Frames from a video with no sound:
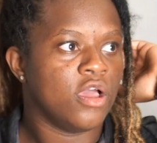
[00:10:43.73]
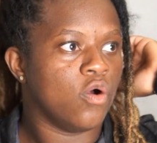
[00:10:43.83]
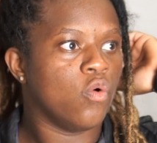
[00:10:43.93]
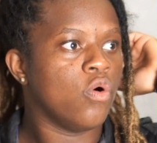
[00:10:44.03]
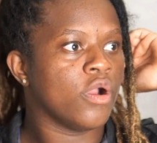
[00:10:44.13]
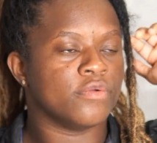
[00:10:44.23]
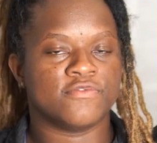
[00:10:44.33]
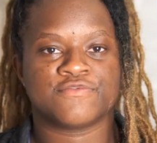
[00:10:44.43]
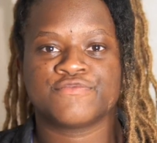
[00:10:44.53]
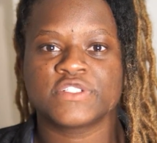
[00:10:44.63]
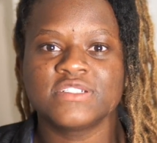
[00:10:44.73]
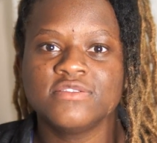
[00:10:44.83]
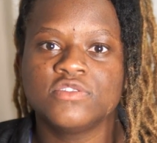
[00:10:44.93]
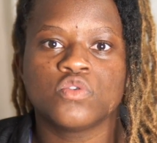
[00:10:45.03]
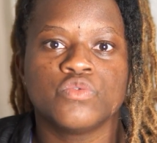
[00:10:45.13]
Or
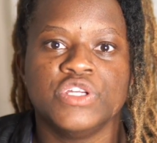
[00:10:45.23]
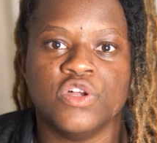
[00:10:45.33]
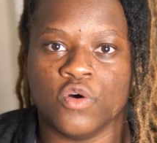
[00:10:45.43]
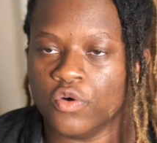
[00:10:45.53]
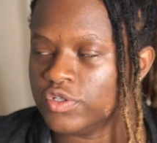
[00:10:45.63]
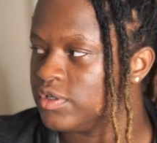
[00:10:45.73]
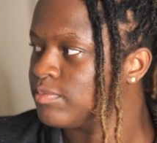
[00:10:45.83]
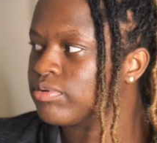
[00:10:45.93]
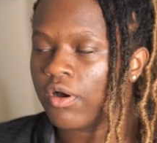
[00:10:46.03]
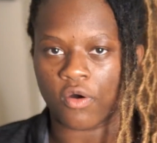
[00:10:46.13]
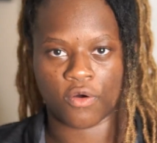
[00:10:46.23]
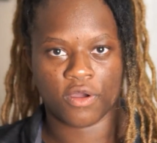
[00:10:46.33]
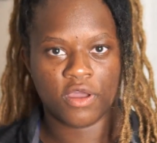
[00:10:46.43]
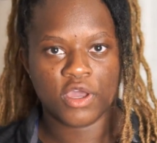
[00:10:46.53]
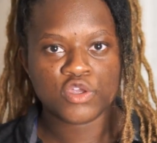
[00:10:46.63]
freaking Doritos. Bro,
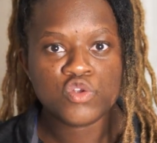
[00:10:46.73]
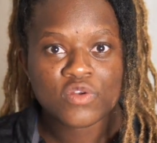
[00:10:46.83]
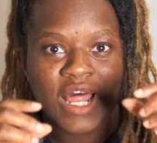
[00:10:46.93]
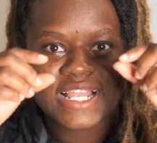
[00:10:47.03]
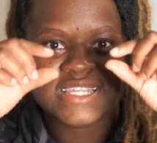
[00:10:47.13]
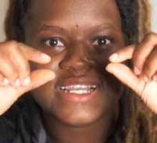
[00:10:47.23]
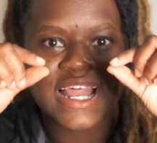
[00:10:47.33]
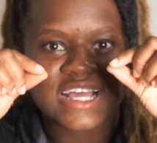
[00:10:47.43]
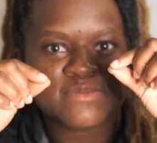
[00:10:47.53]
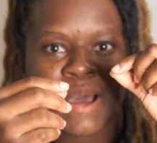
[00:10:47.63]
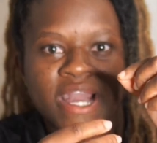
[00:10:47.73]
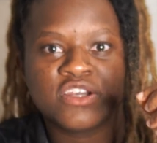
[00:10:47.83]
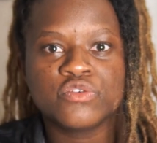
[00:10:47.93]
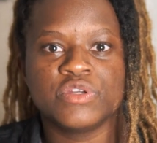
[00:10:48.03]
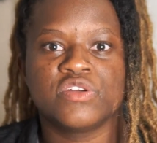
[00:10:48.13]
you know that little ass bag of
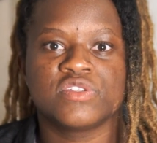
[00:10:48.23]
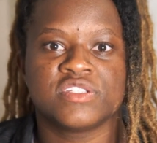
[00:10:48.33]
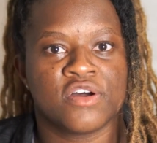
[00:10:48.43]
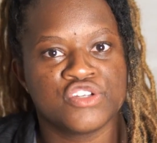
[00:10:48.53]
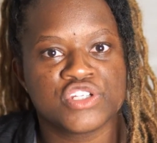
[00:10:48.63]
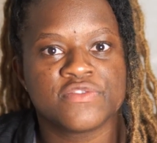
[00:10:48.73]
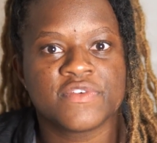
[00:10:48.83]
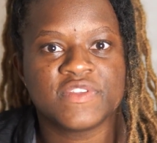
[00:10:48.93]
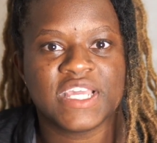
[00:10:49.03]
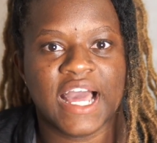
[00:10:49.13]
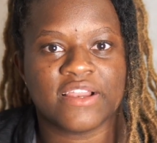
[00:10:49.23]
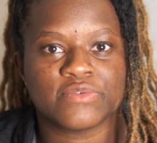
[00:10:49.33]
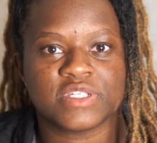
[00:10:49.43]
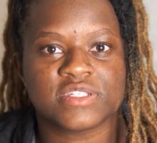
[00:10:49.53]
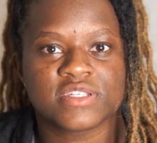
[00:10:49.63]
Doritos is 150
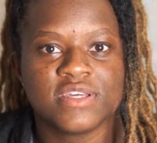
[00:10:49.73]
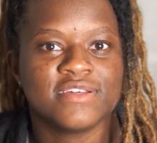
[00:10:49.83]
calories?